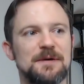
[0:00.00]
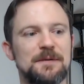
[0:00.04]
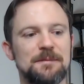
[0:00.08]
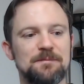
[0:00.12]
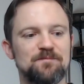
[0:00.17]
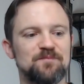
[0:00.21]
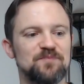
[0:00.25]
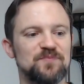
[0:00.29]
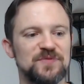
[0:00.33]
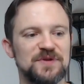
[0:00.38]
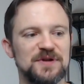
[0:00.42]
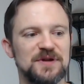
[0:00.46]

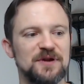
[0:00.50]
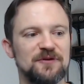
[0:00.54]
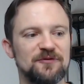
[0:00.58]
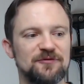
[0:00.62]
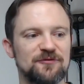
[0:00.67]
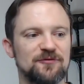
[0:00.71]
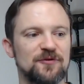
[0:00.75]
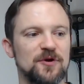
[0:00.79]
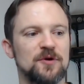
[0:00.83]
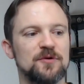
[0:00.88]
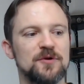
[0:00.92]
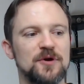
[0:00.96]
you know,
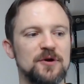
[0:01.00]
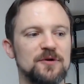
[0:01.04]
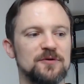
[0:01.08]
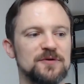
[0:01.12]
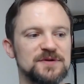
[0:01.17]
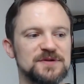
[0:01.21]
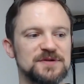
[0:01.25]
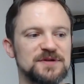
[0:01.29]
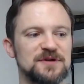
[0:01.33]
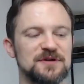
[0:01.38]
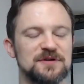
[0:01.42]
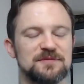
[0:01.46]
Frodo is
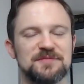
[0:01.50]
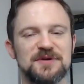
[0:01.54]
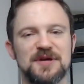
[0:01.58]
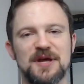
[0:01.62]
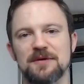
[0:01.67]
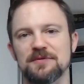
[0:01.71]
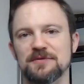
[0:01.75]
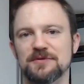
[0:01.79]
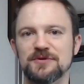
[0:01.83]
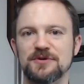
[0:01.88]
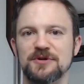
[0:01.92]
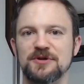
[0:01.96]
going to be
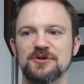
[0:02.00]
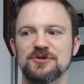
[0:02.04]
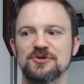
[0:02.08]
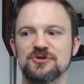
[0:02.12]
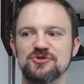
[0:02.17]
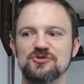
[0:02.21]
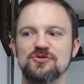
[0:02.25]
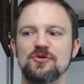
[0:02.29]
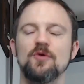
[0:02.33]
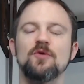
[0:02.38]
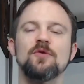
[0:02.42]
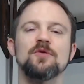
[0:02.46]
able to
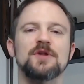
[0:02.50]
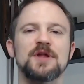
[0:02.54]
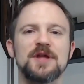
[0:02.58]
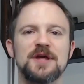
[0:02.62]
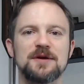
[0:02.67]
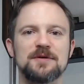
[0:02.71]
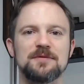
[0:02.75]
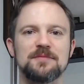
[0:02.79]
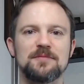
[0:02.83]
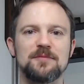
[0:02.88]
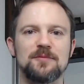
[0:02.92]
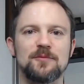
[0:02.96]
control
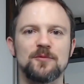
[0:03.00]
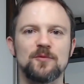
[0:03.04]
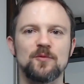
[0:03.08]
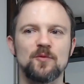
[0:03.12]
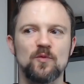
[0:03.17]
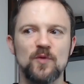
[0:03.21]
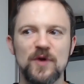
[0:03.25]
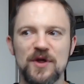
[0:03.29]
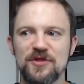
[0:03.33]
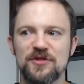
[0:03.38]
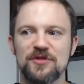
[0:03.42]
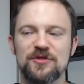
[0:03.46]
him
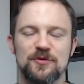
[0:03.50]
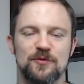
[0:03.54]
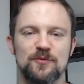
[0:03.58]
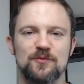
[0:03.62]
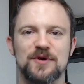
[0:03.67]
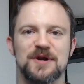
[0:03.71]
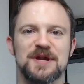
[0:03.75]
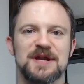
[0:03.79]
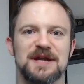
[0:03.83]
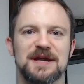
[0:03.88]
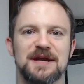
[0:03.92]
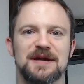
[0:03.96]
with the
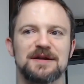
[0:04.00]
ring,